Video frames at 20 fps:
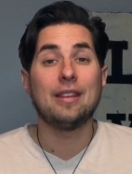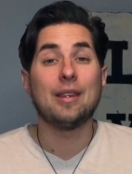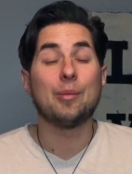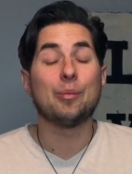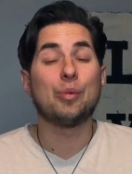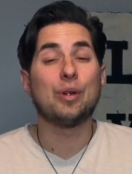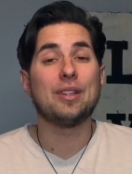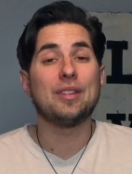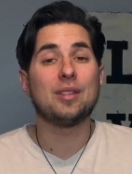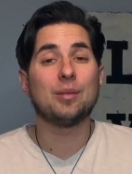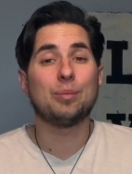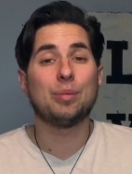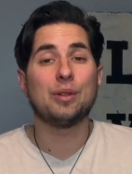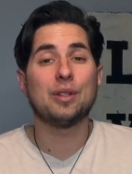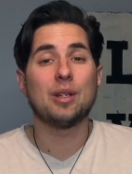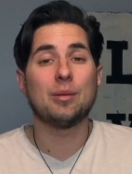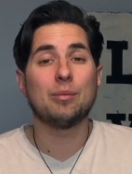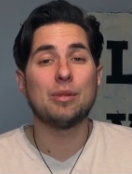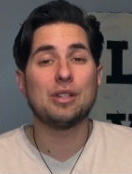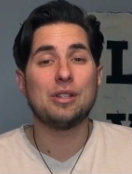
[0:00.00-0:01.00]
Then principle
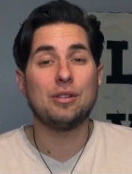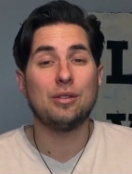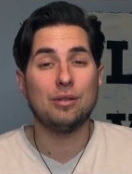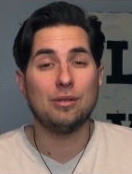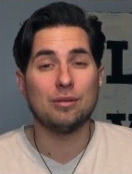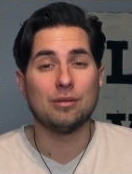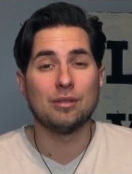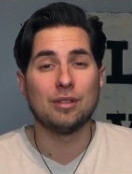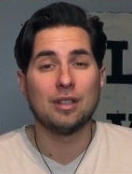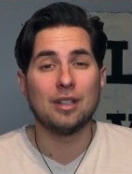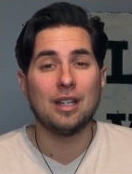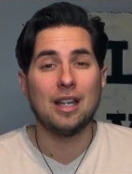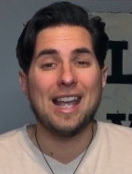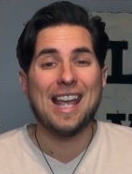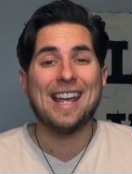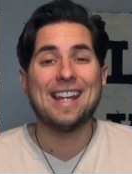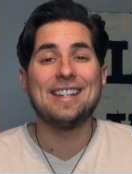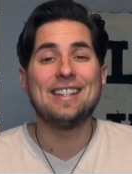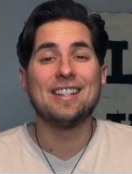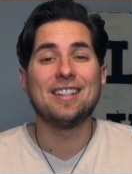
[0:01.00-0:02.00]
number two,
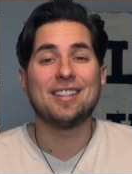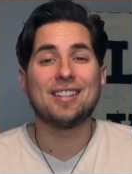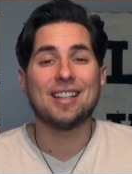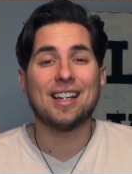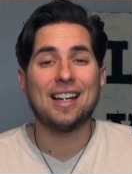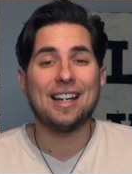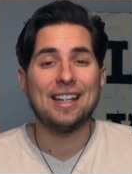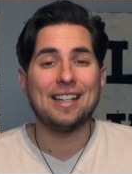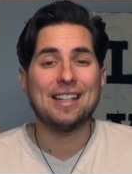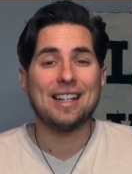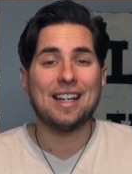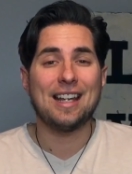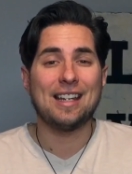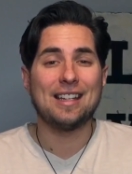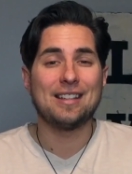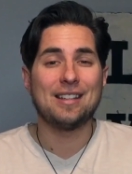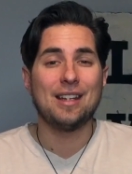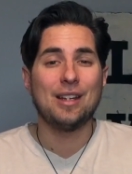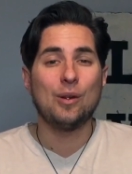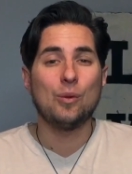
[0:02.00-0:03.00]
decide
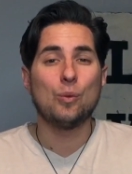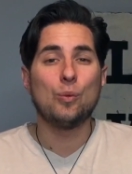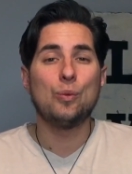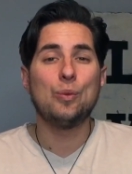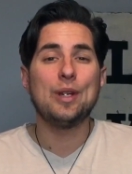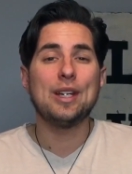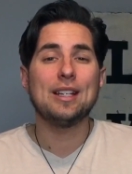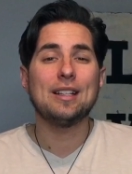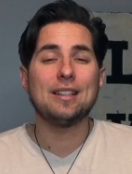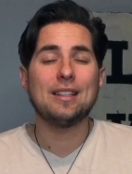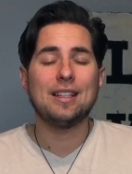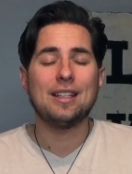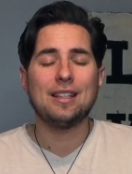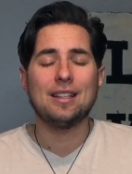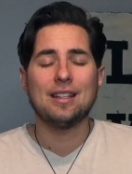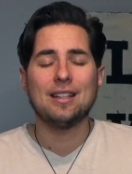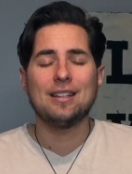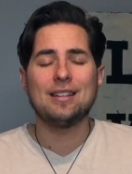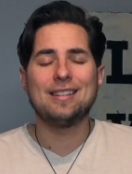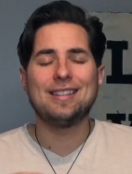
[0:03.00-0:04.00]
and
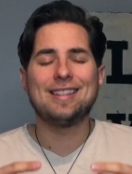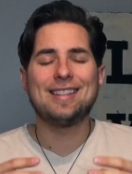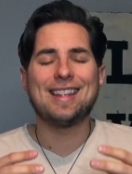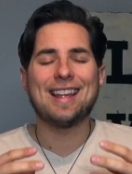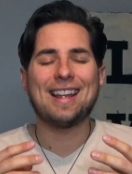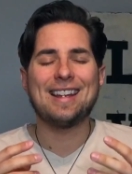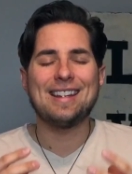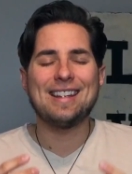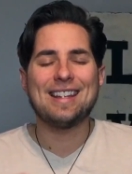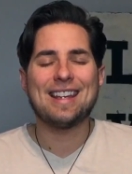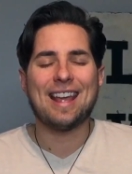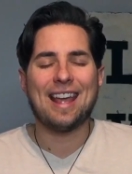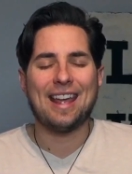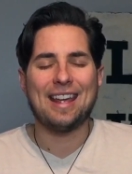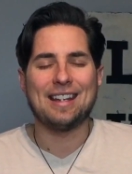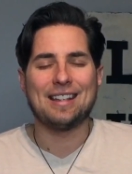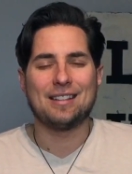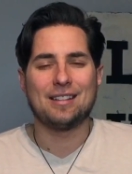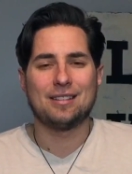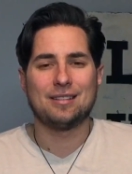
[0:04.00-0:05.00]
really
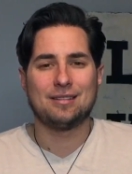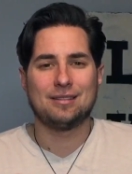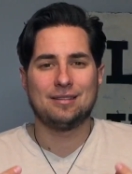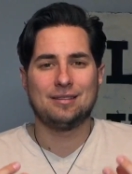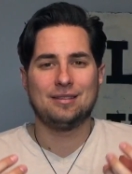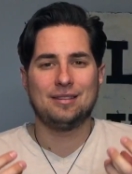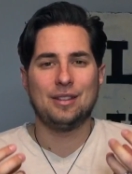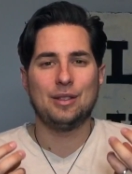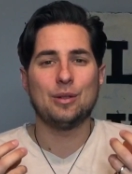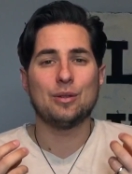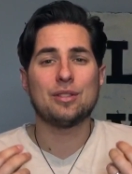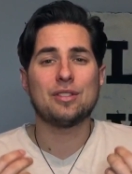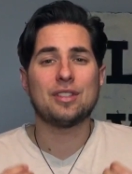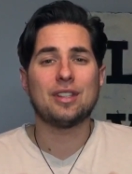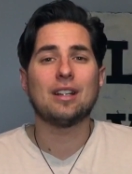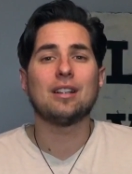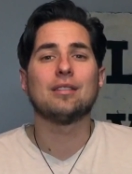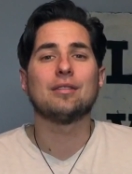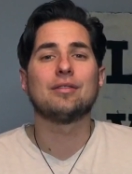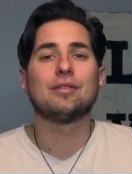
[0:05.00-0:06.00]
dedicate
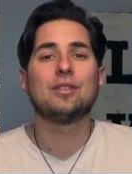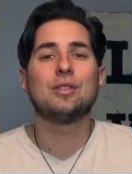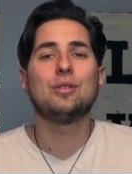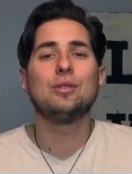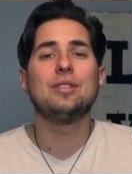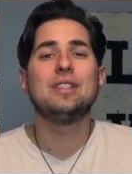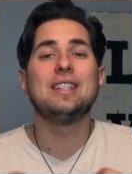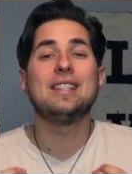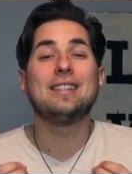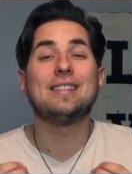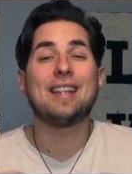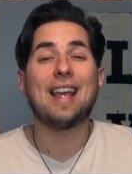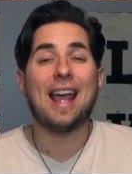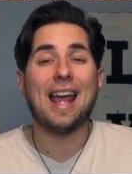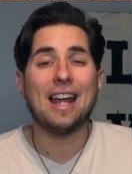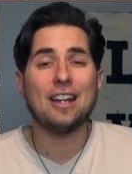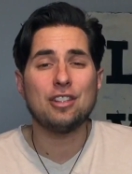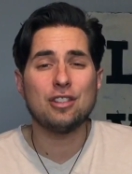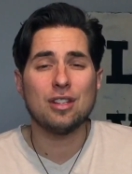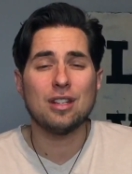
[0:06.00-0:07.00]
yourself to
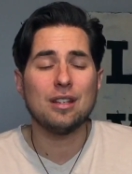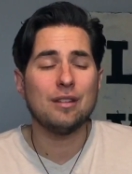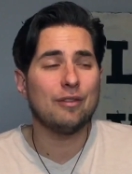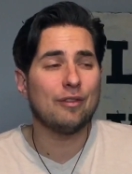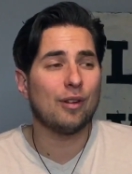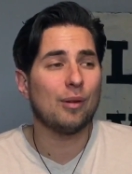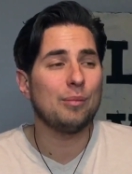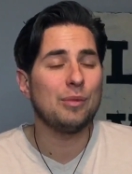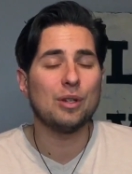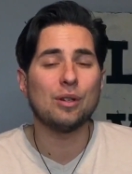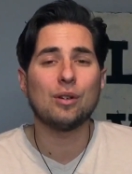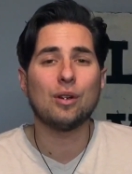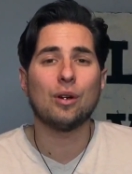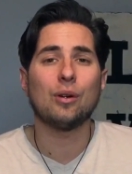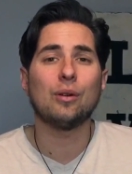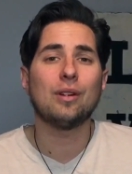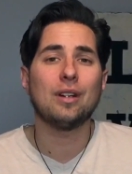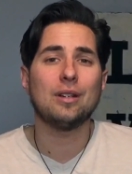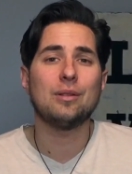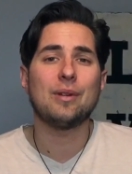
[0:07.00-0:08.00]
detaching from your
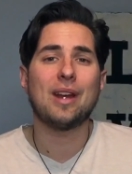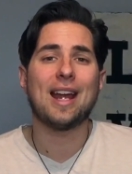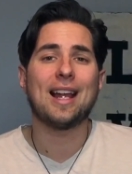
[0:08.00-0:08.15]
current